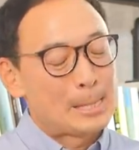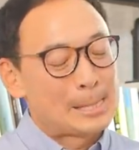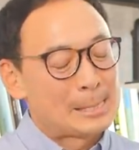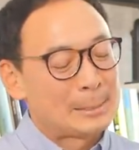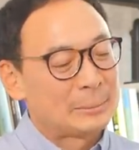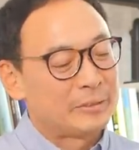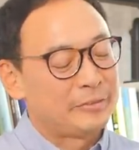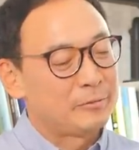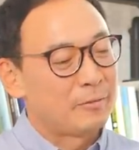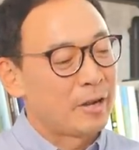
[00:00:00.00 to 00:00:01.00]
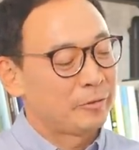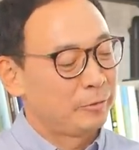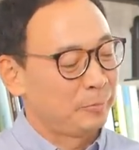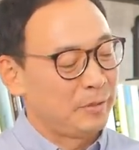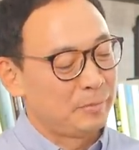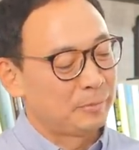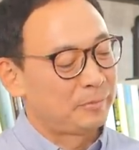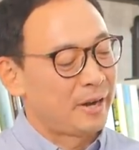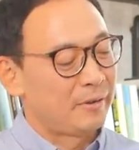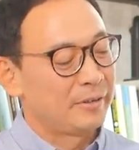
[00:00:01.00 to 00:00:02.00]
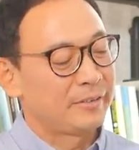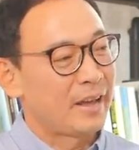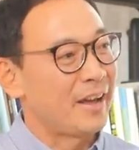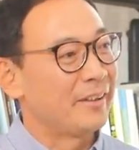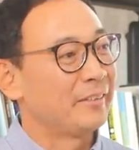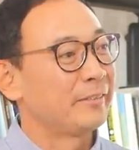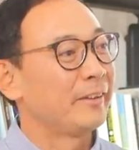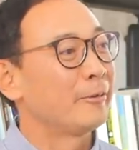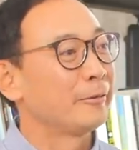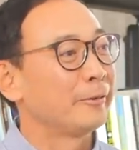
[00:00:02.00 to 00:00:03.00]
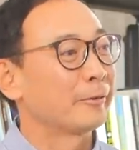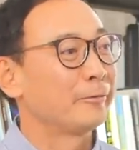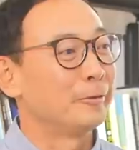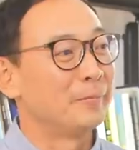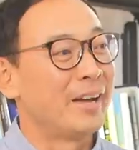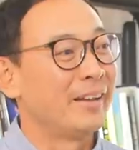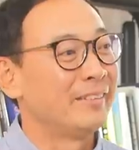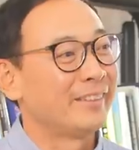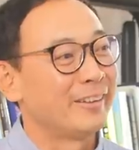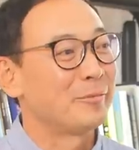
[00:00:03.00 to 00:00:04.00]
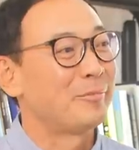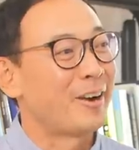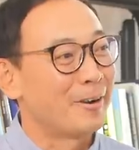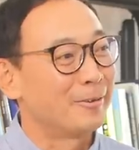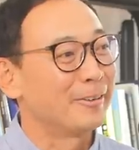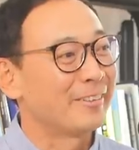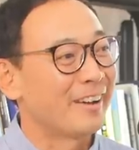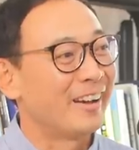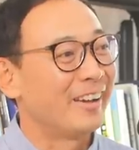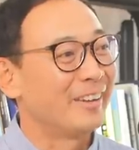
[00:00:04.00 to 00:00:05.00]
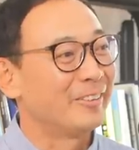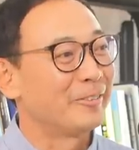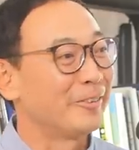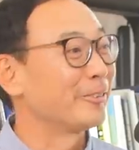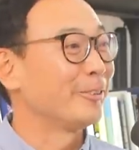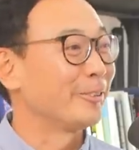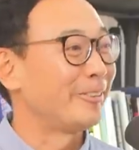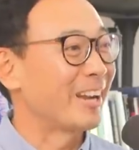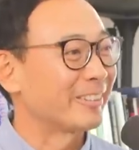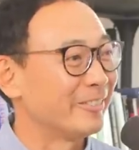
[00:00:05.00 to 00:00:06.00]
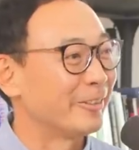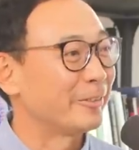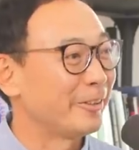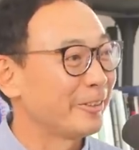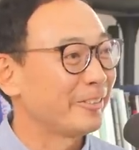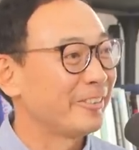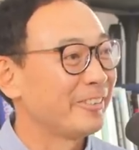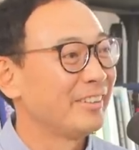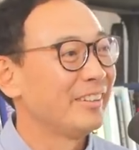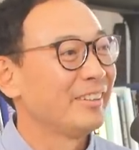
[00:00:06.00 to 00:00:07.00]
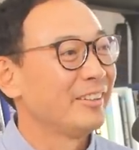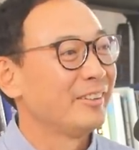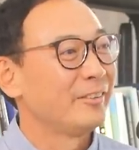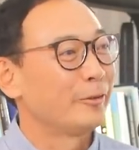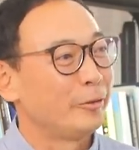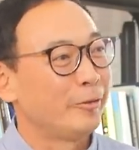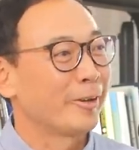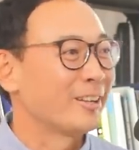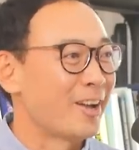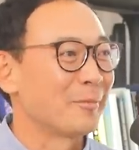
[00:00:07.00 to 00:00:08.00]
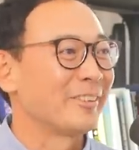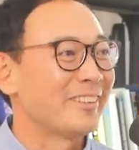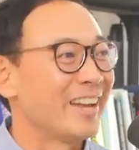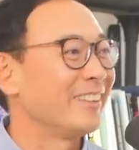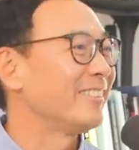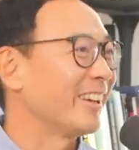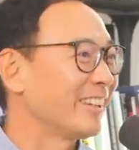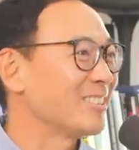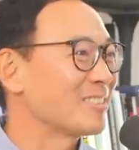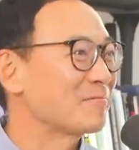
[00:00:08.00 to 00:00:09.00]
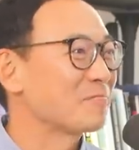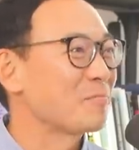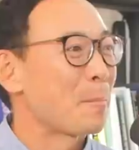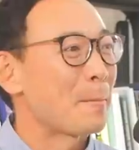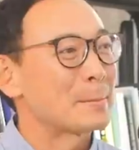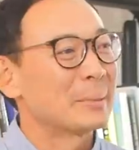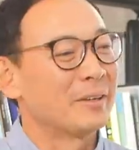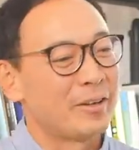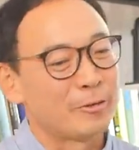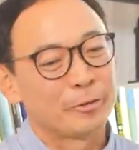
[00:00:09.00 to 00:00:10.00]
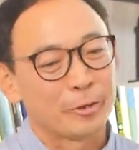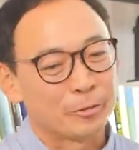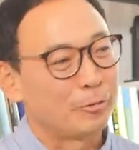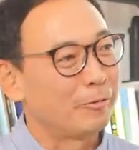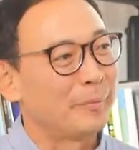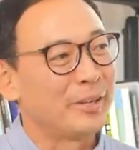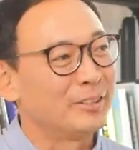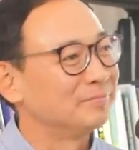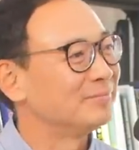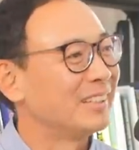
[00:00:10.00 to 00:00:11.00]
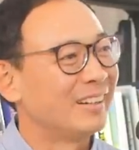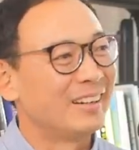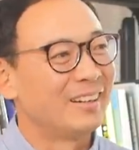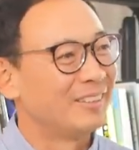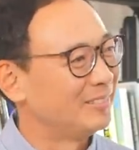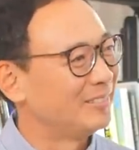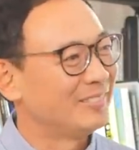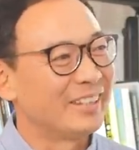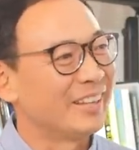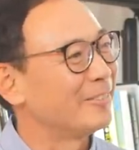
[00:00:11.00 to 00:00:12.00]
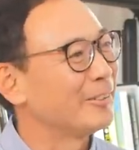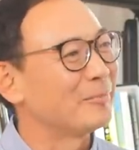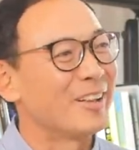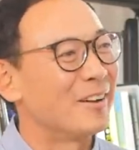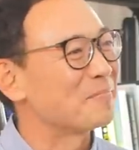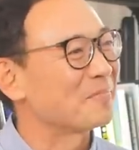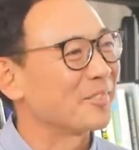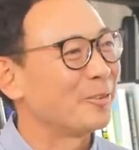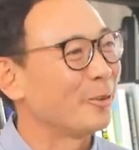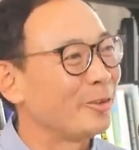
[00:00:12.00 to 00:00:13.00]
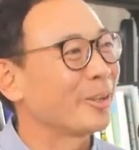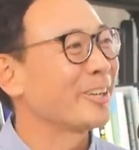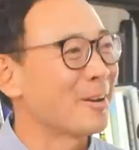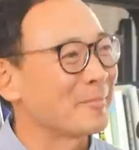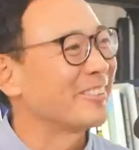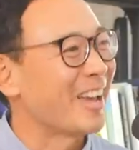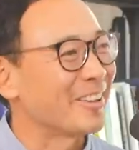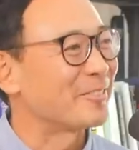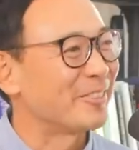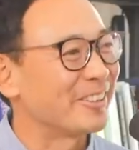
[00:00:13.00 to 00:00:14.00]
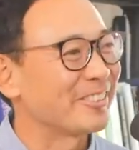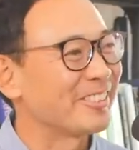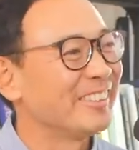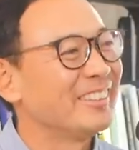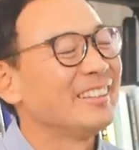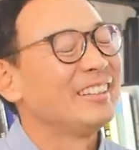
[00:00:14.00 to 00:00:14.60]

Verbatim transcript: Uh, if you watch what people prioritize, heterosexual men tend to prioritize physical attractiveness 1st mm -hmm. socioeconomic status 2nd mm -hmm. uh, heterosexual women, uh, you get the flip flop. Socioeconomic status first,